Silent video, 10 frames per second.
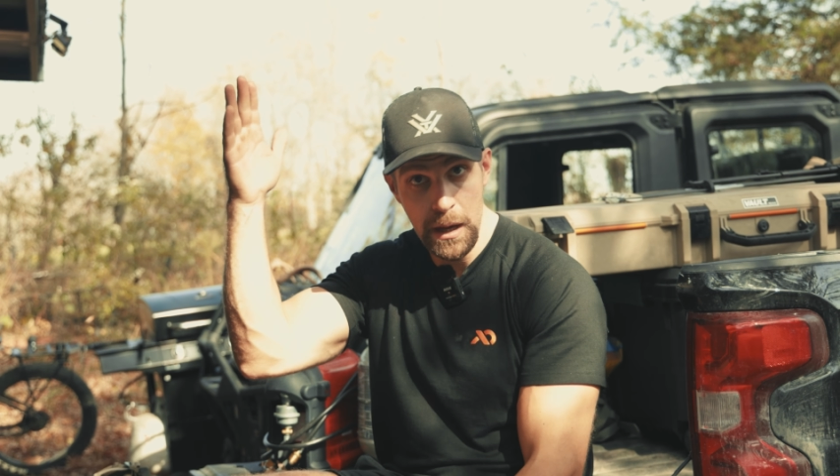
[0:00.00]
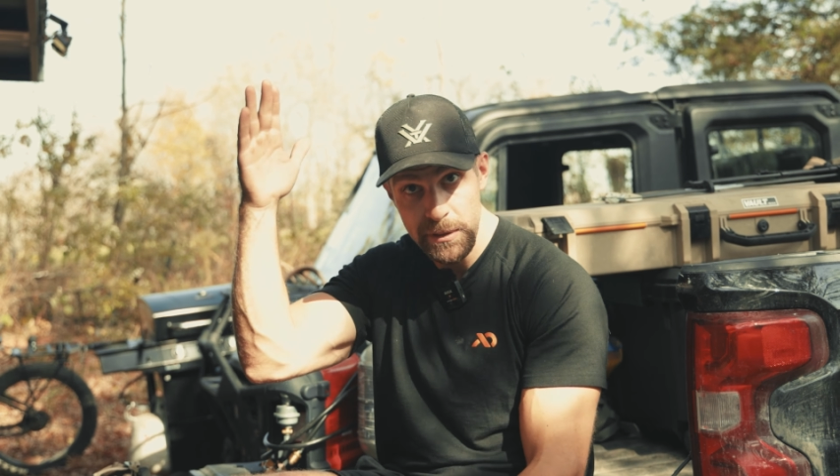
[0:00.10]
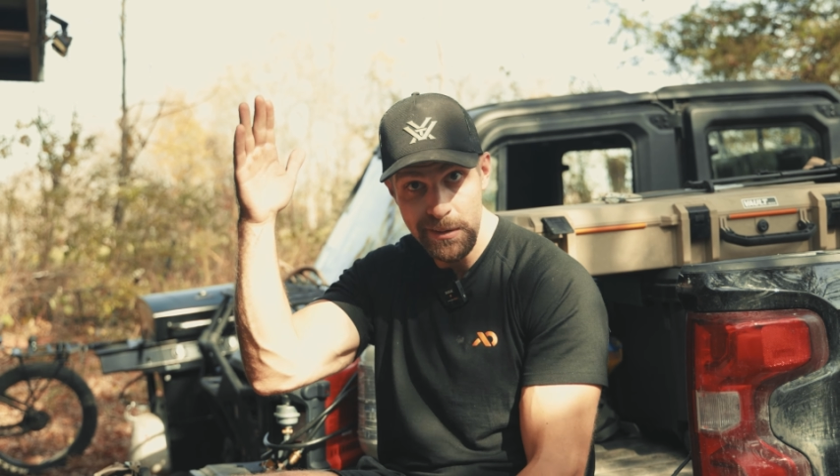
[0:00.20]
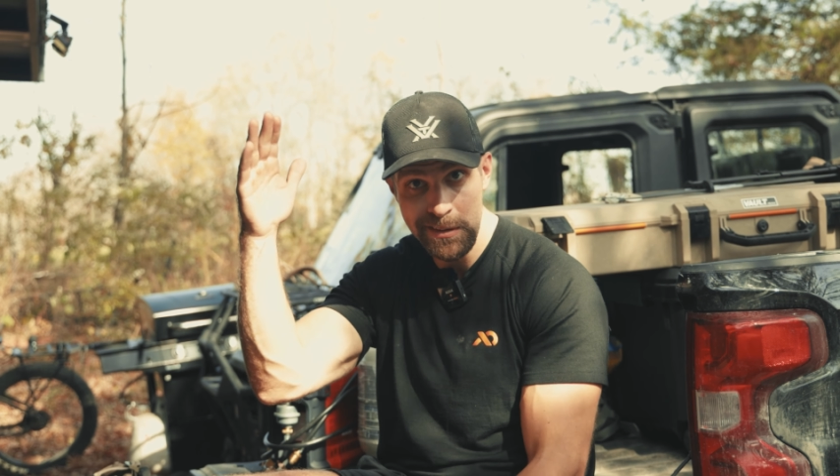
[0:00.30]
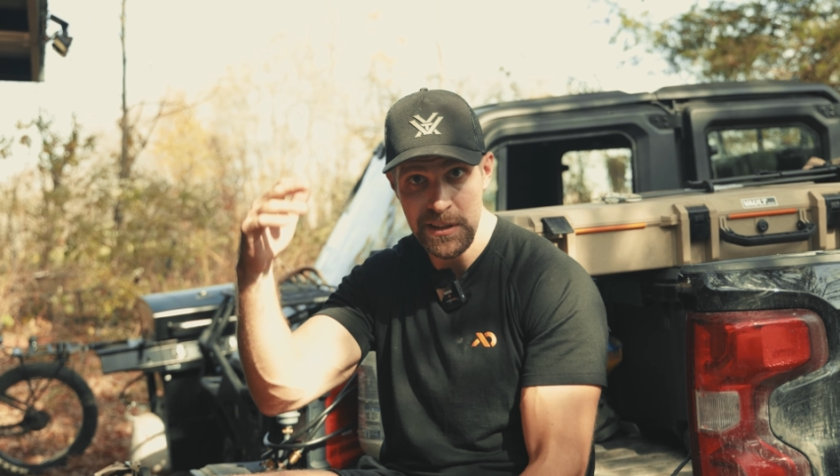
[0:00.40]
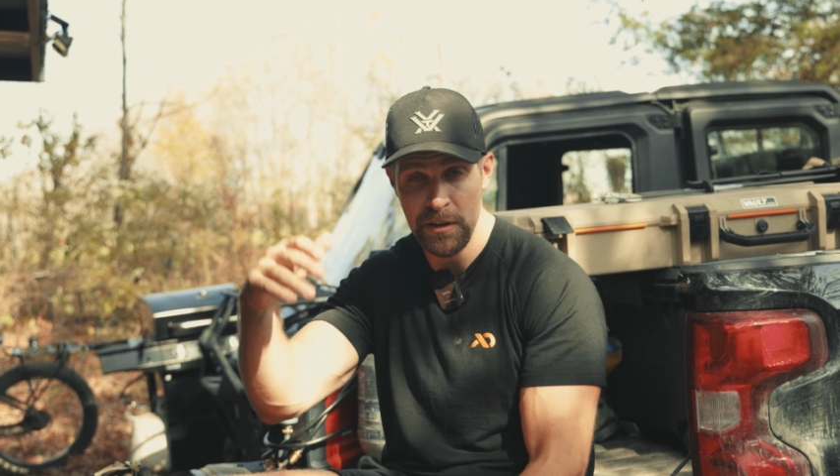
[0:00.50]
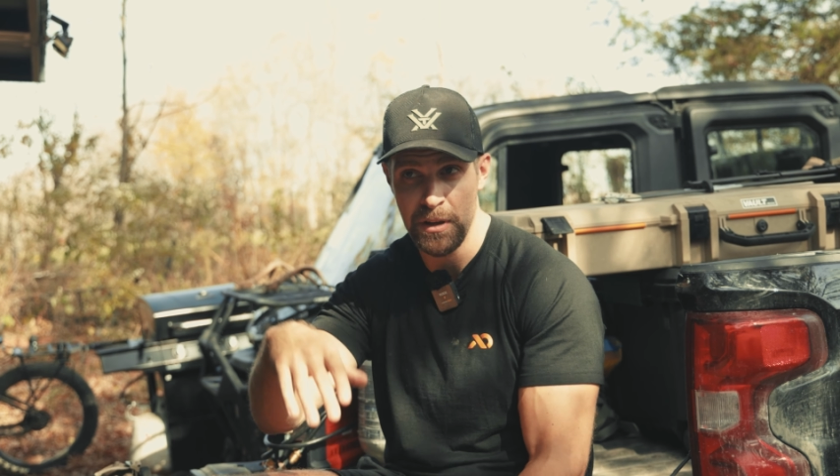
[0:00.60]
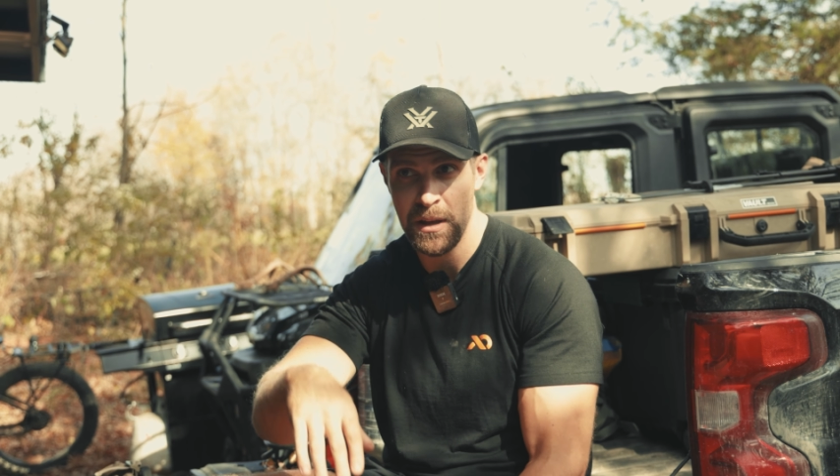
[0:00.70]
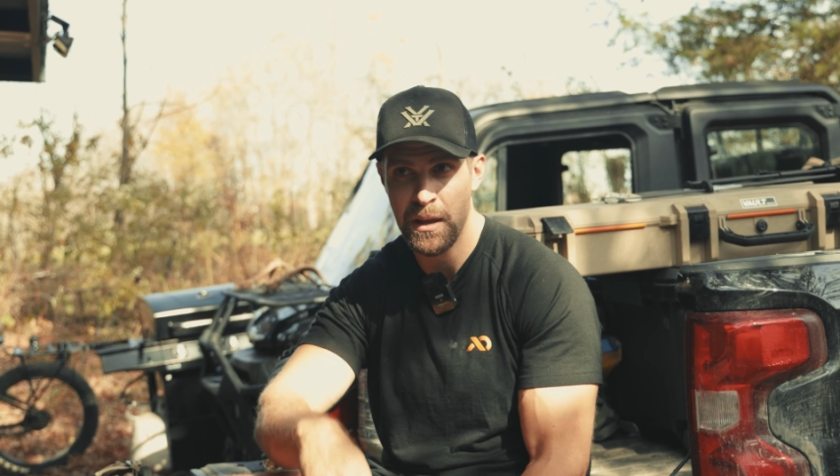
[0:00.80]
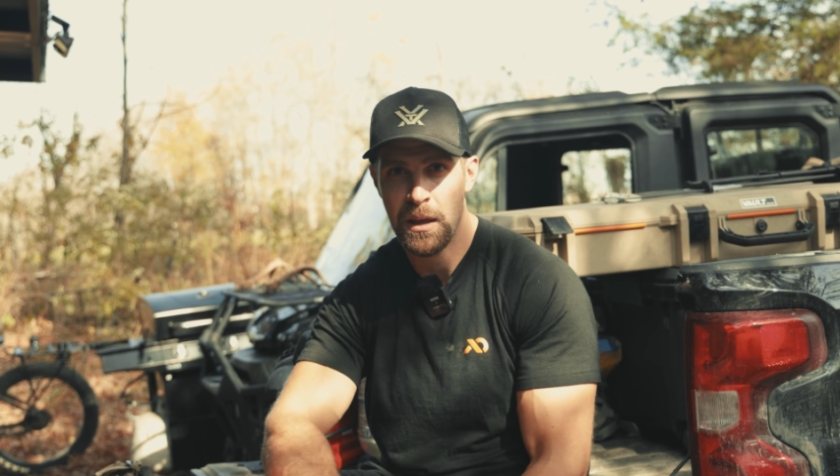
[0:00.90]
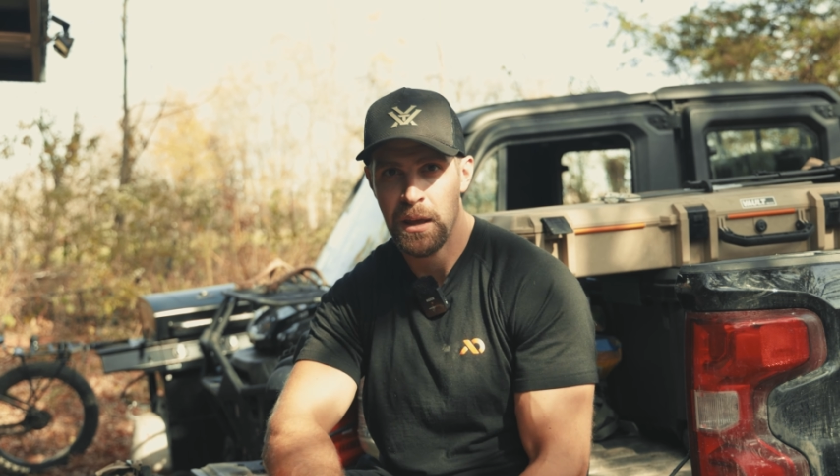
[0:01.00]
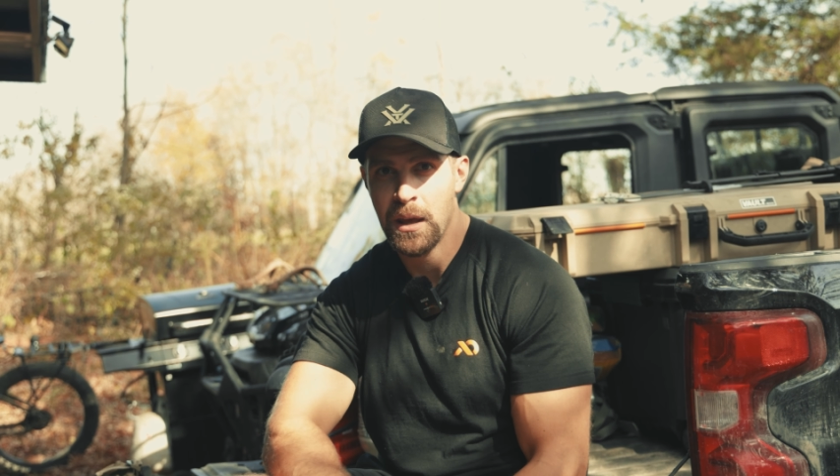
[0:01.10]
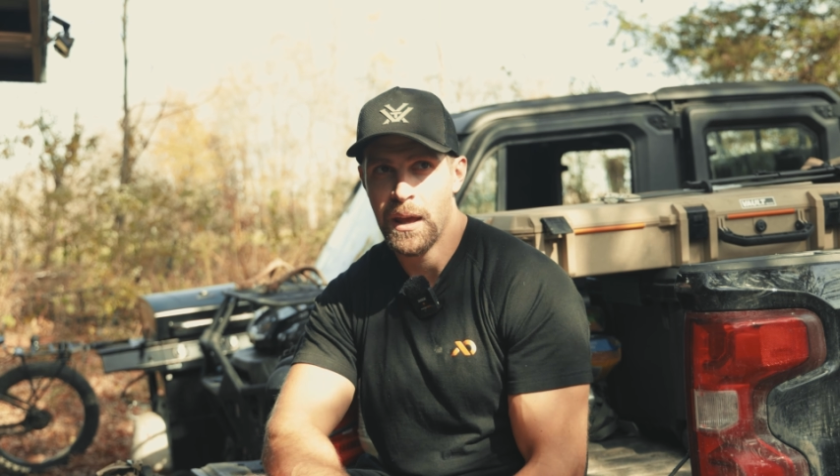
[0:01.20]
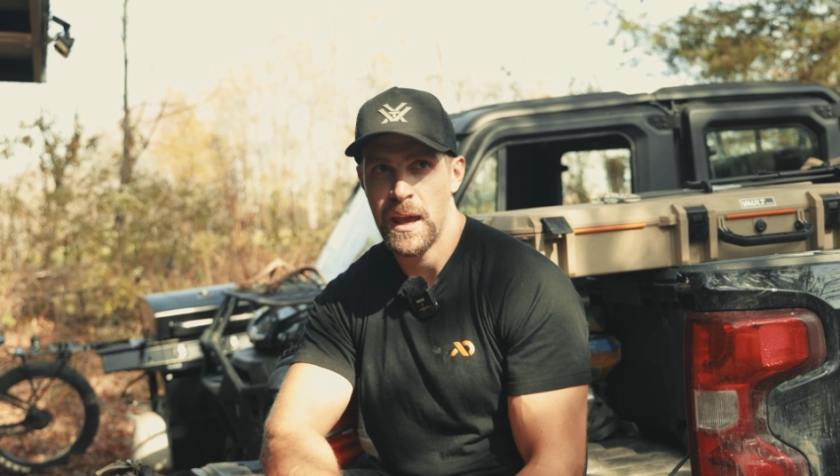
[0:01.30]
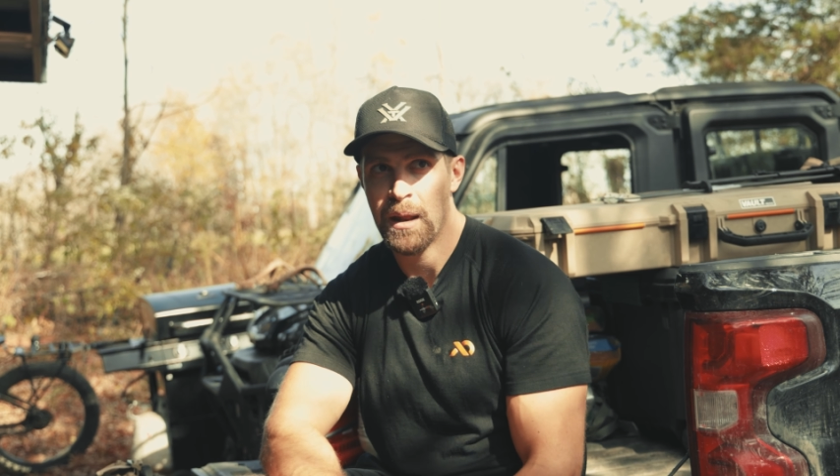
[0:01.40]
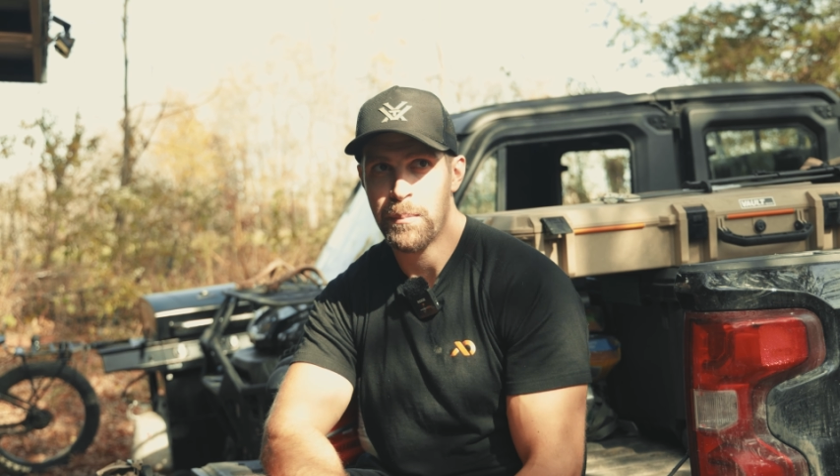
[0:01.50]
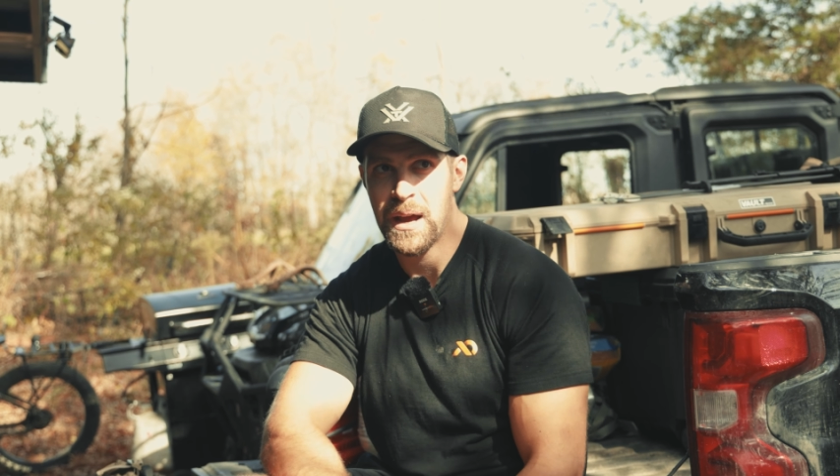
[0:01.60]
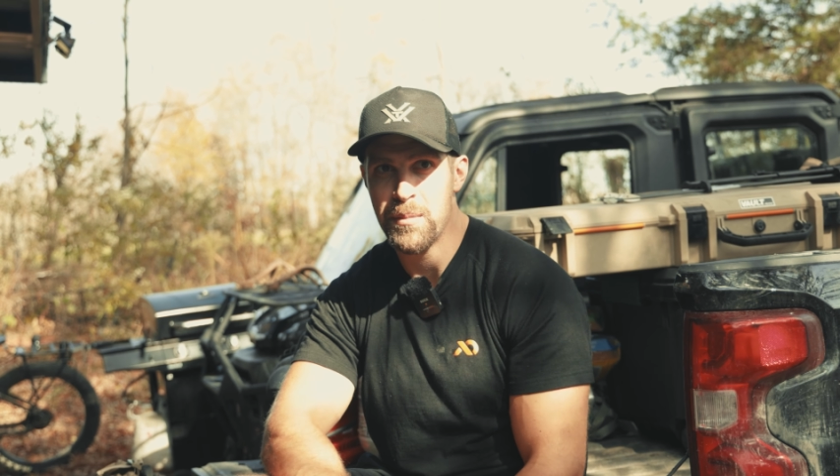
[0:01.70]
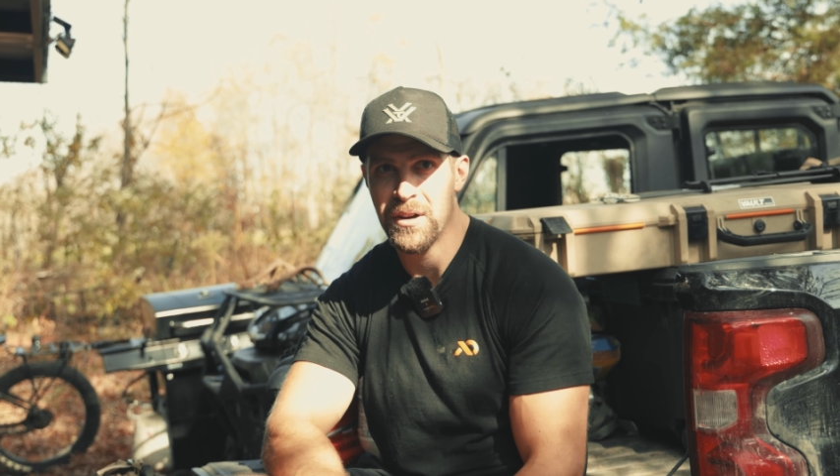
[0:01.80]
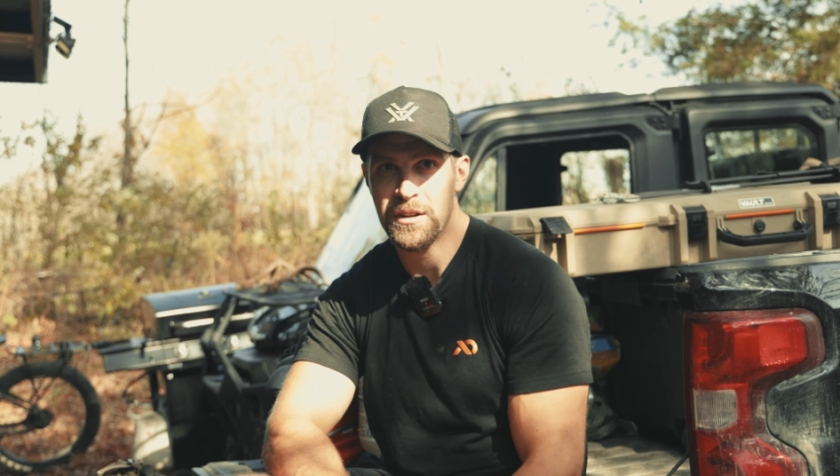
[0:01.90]
I'm guilty of it. And
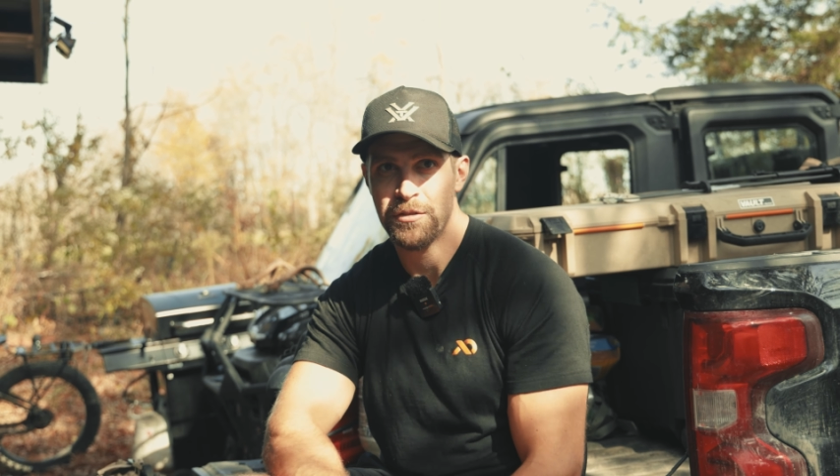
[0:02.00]
by about